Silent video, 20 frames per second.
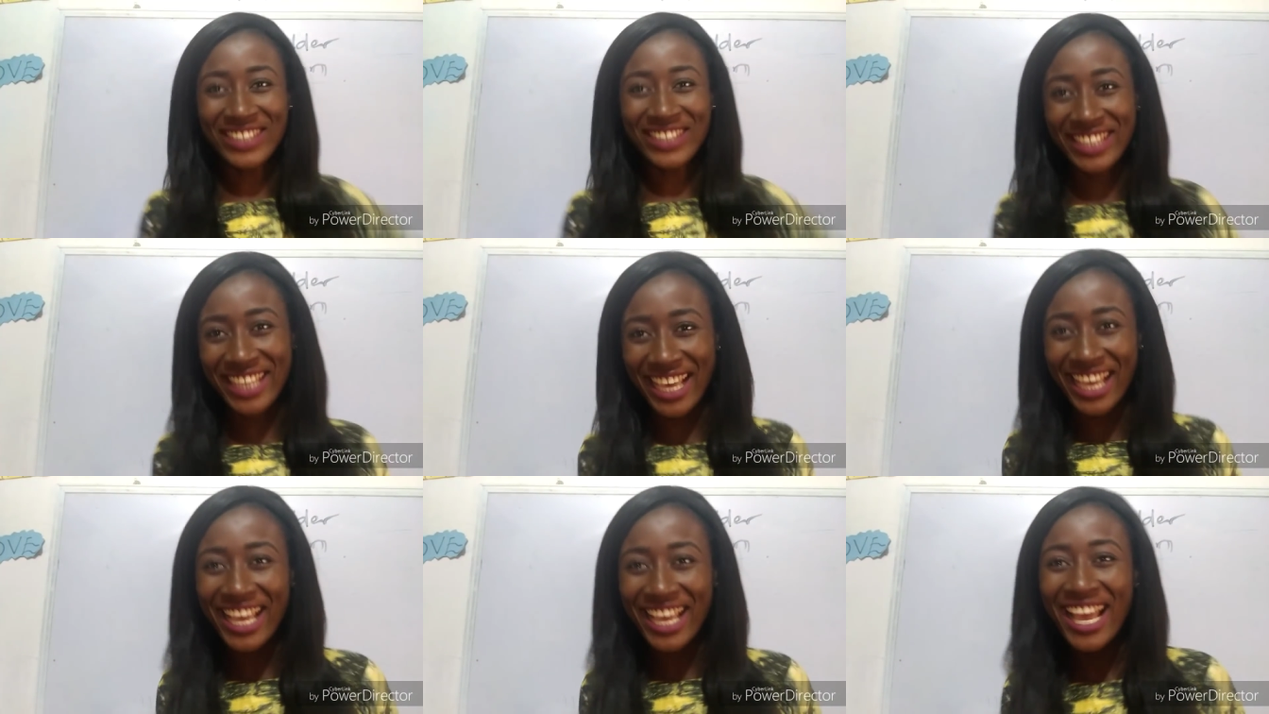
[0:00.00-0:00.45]

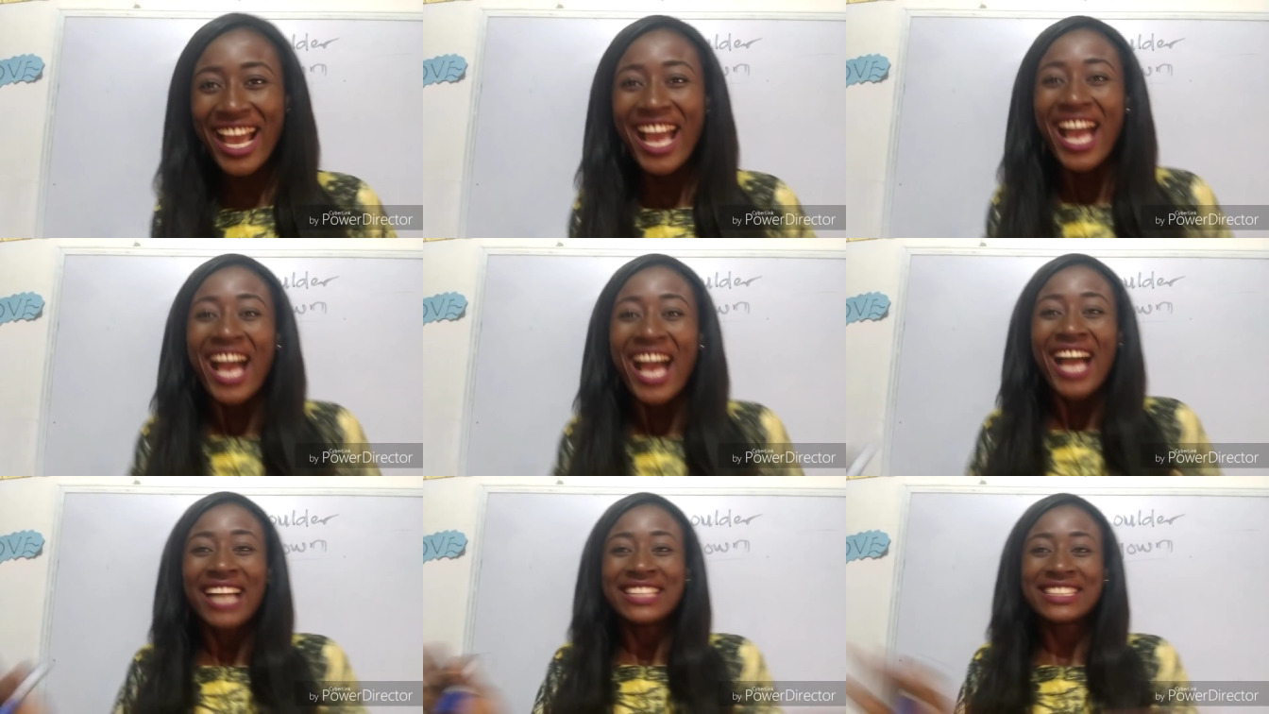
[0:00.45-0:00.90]
Okay,
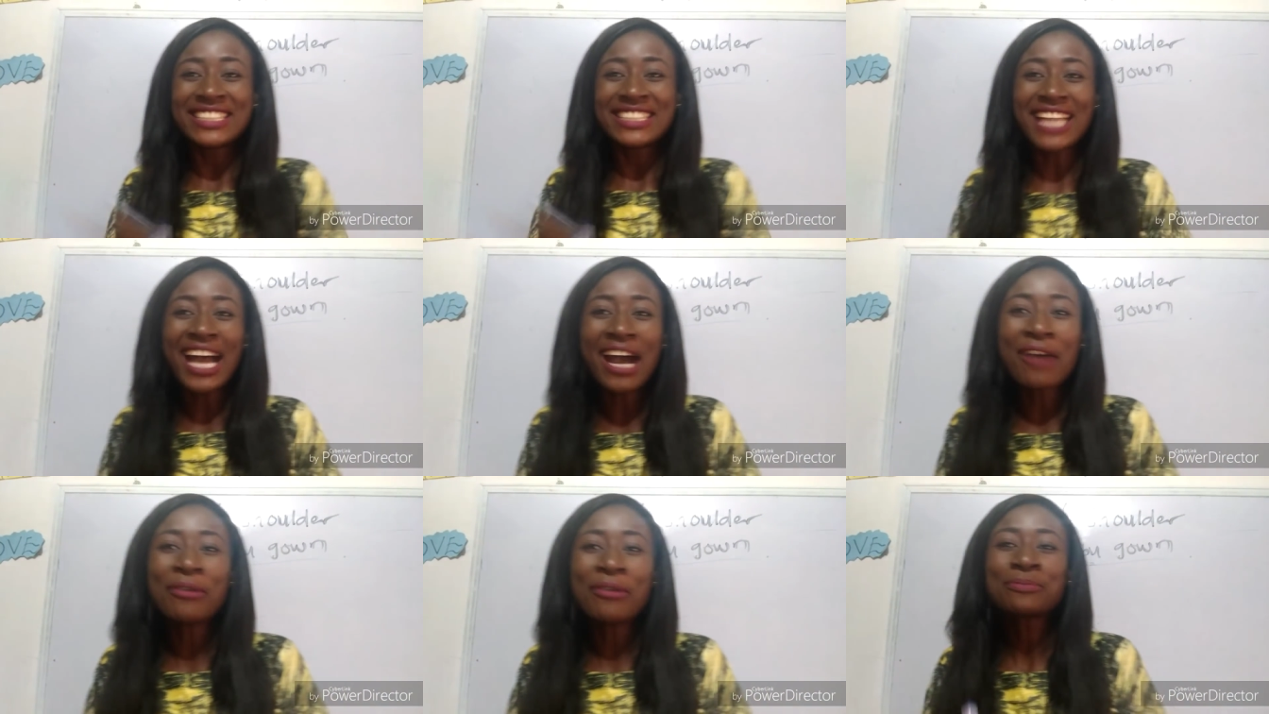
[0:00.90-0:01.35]

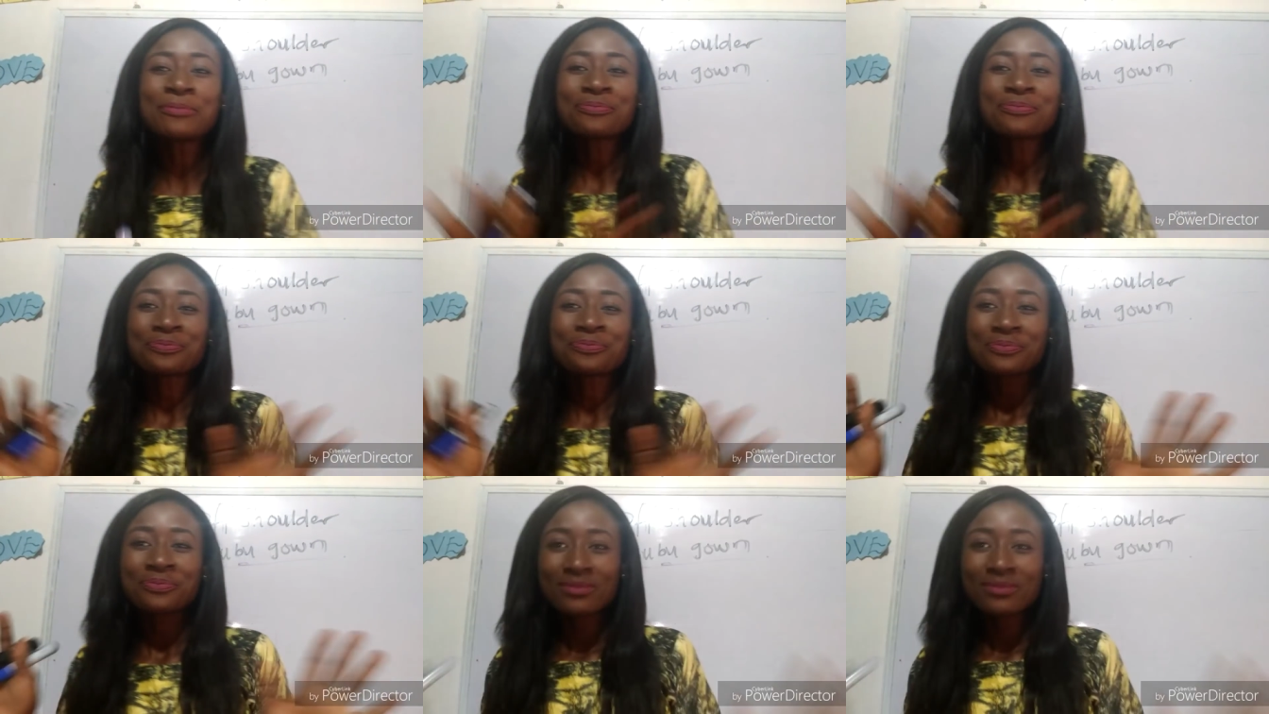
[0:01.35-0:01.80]
now
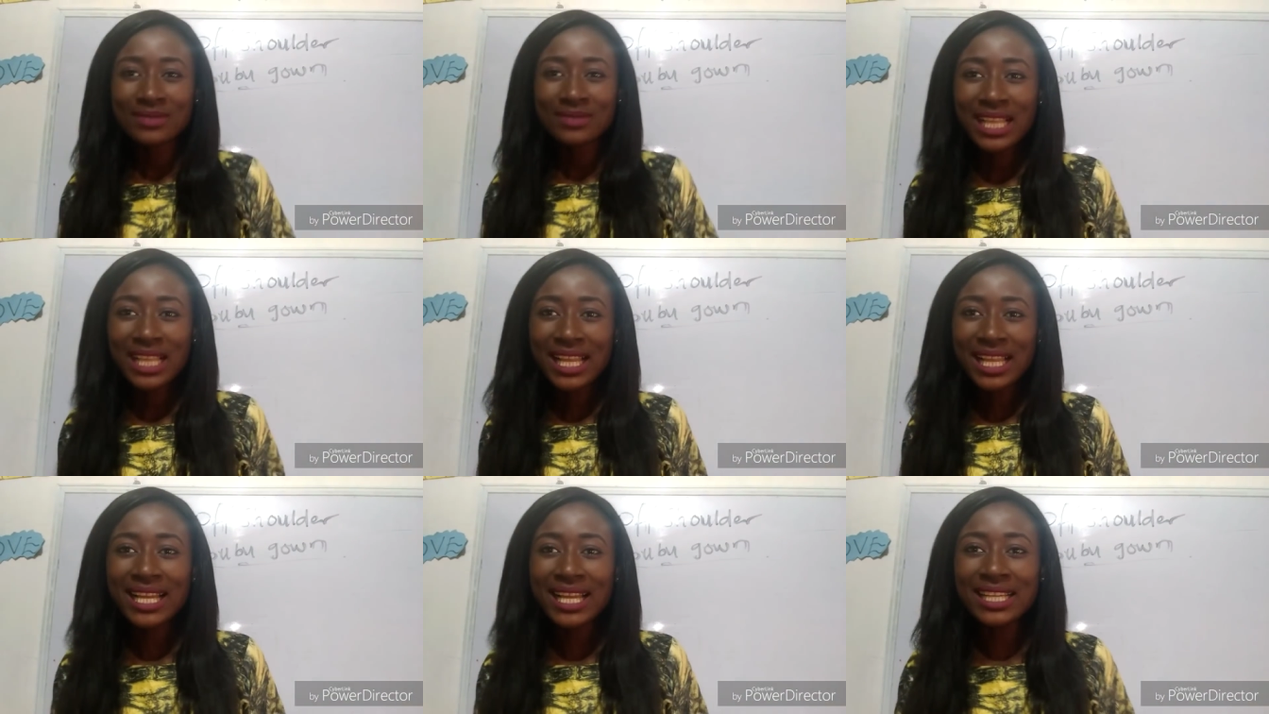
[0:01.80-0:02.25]

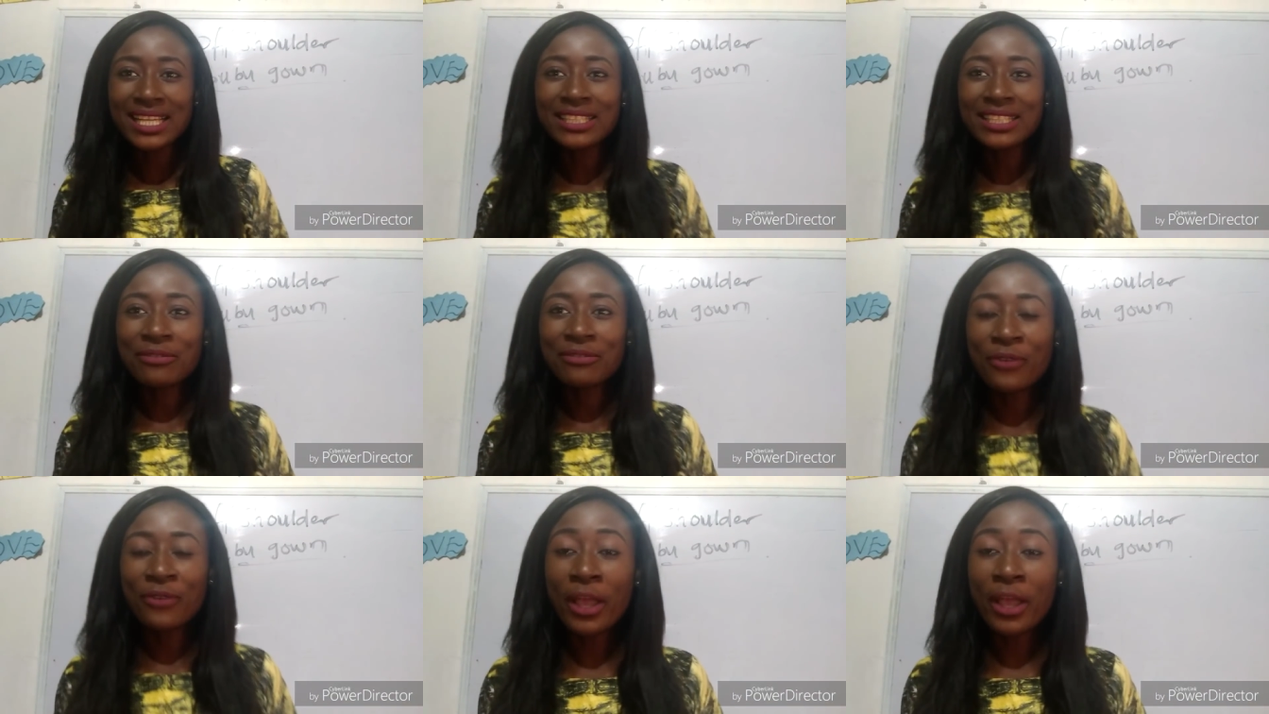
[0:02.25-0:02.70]

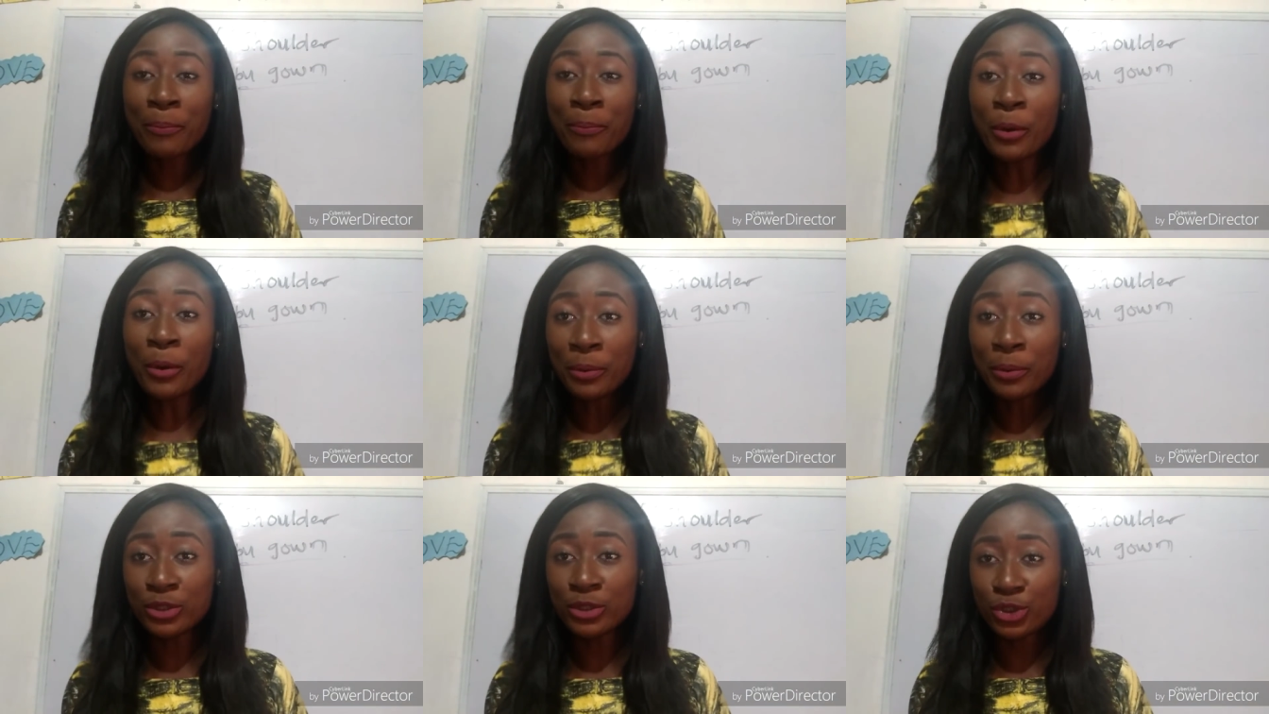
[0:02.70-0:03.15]
for a
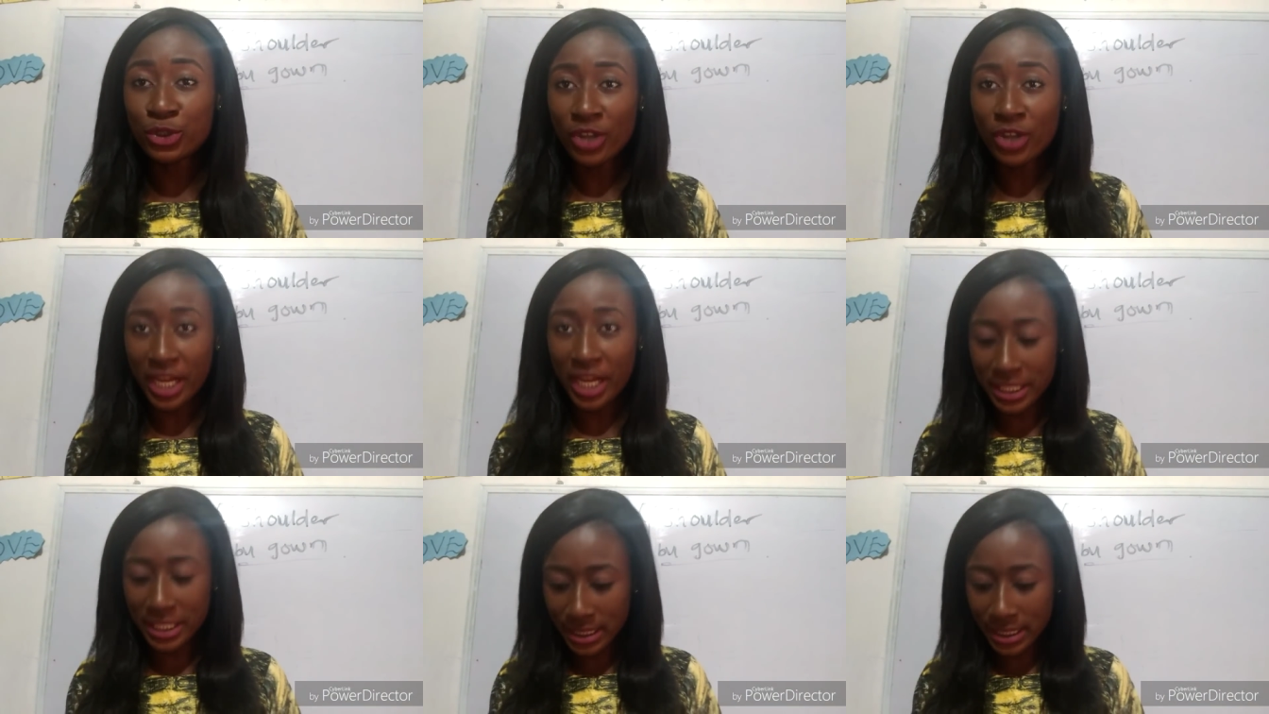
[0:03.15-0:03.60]
bubu
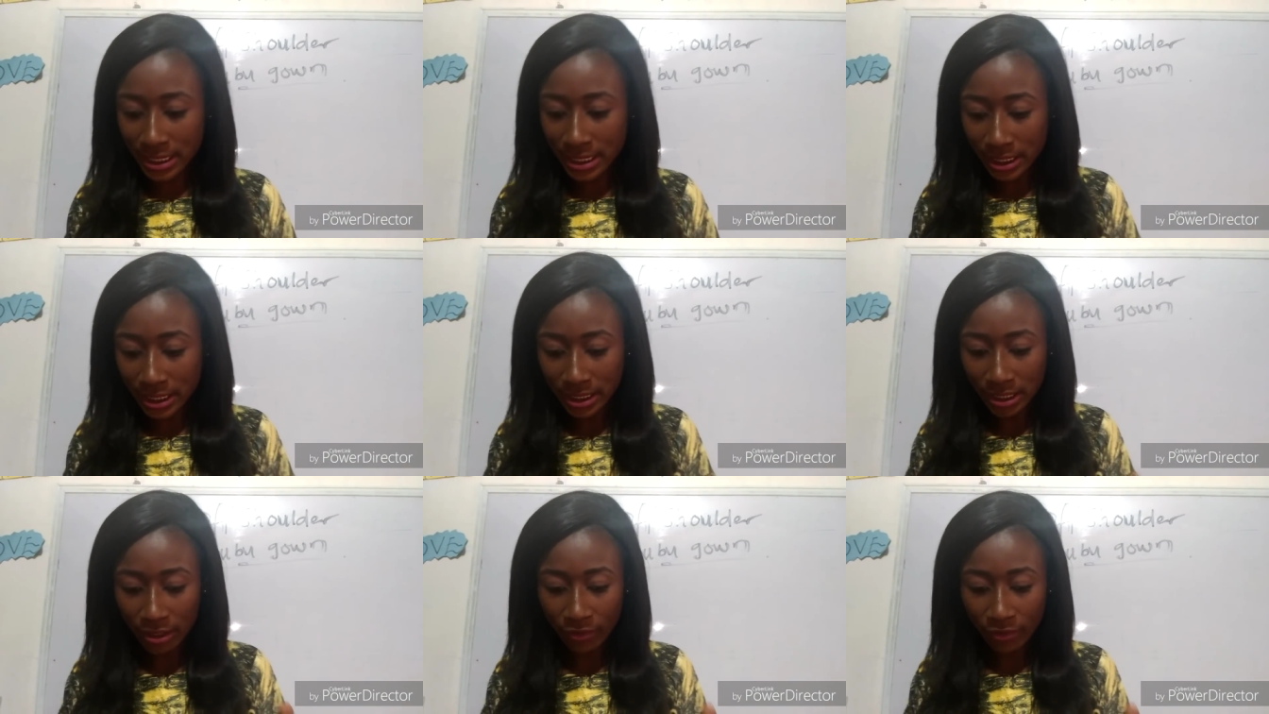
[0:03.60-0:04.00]
dress,